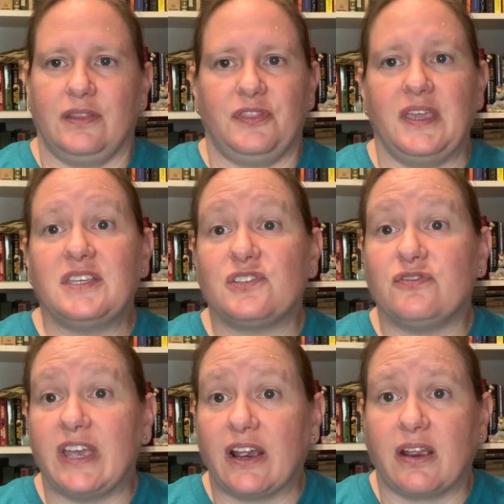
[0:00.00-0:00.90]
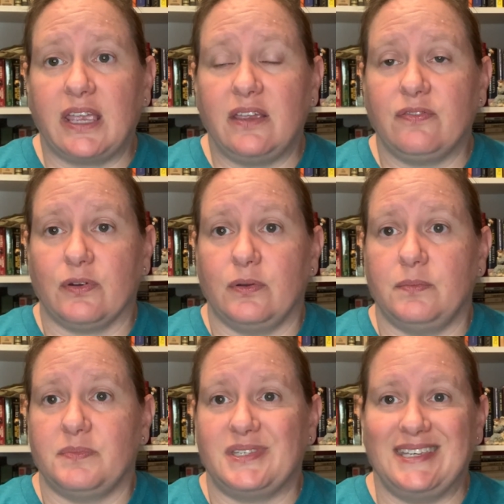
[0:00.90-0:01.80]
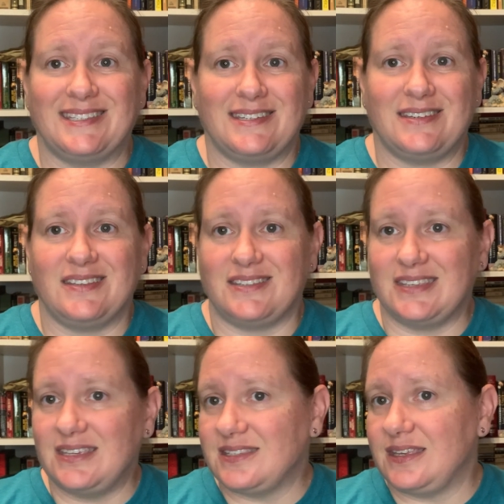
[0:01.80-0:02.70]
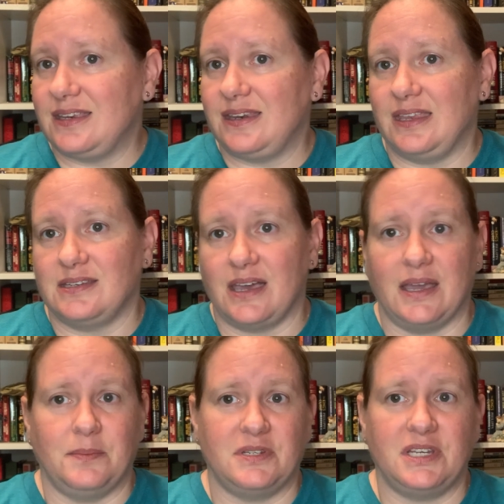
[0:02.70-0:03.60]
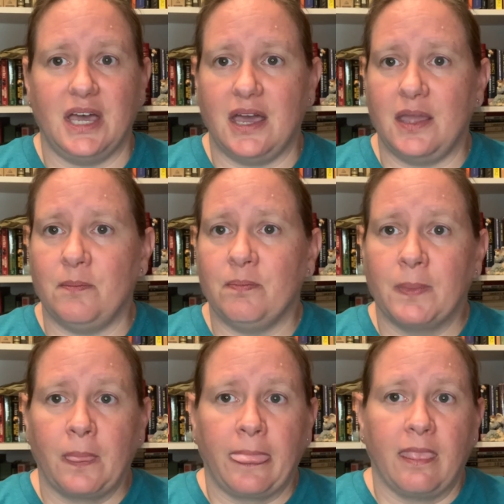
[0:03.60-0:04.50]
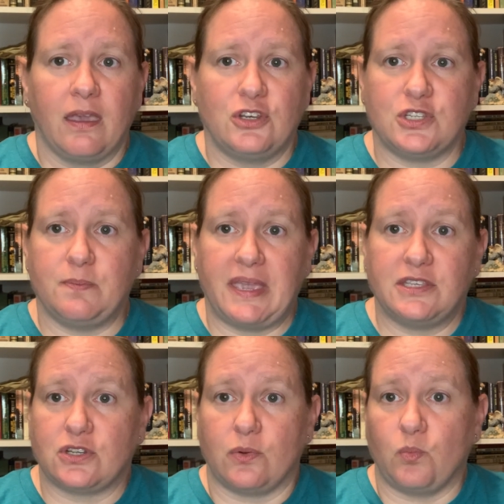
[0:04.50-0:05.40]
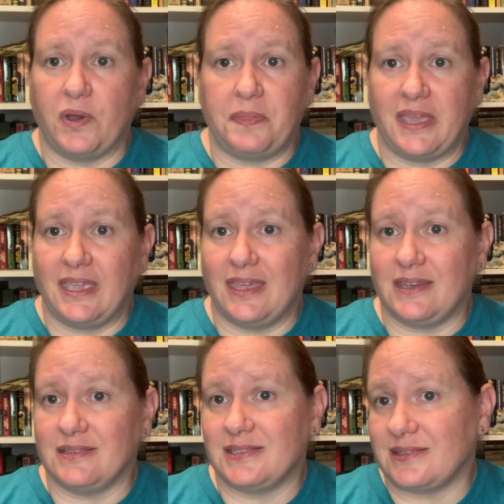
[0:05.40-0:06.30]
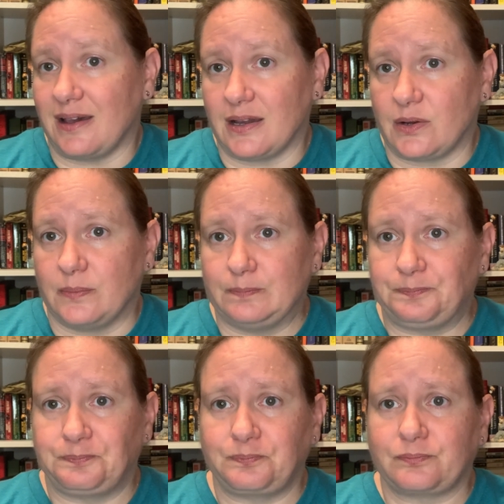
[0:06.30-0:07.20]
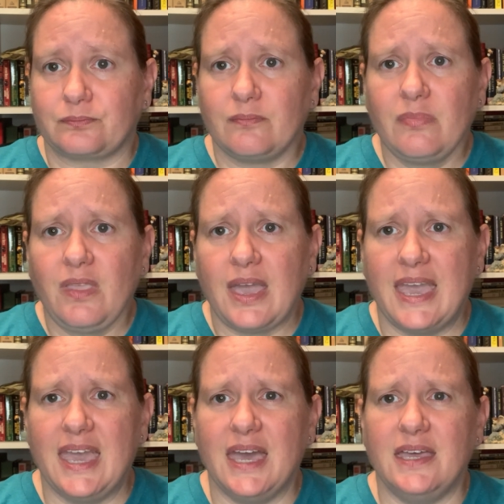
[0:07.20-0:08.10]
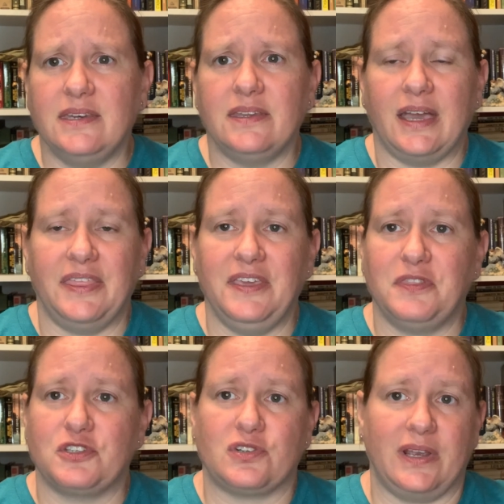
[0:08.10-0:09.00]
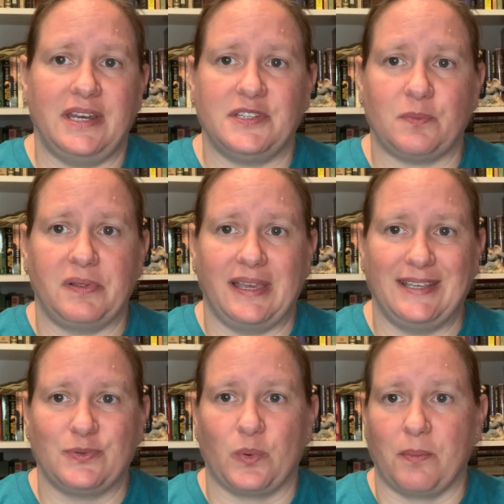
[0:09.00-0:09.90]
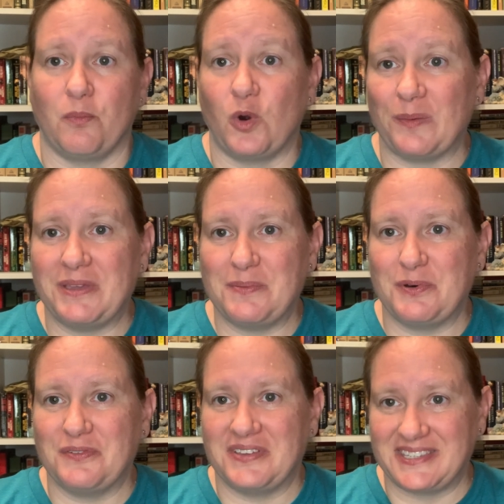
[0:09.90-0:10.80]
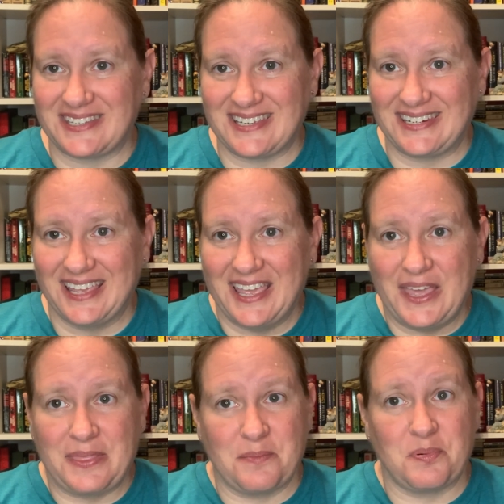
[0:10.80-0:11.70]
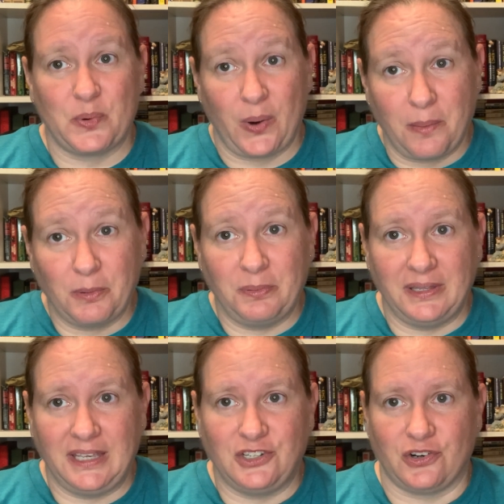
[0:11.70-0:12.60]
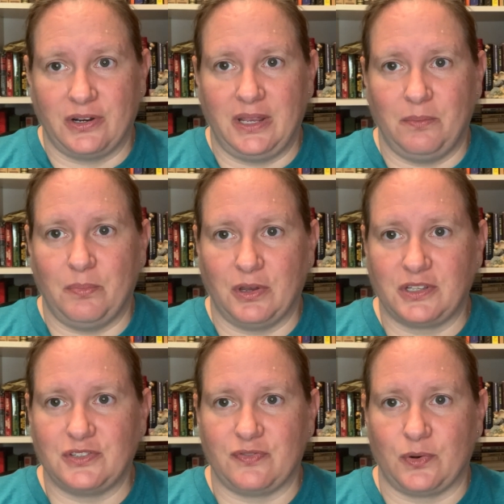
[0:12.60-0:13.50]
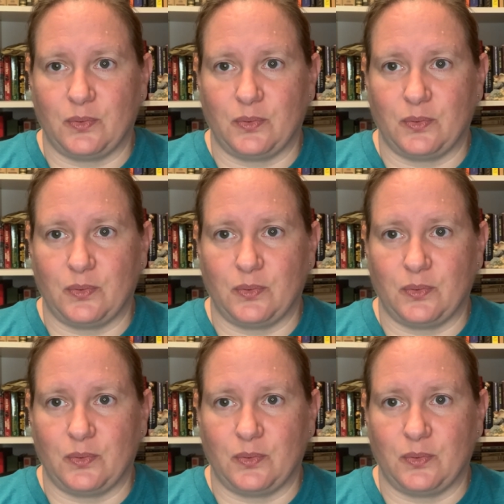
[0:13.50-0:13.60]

things vary from season to season and time to time, just based on what they get in stock. And I think the Strand is a place where more people visit than probably turn in books for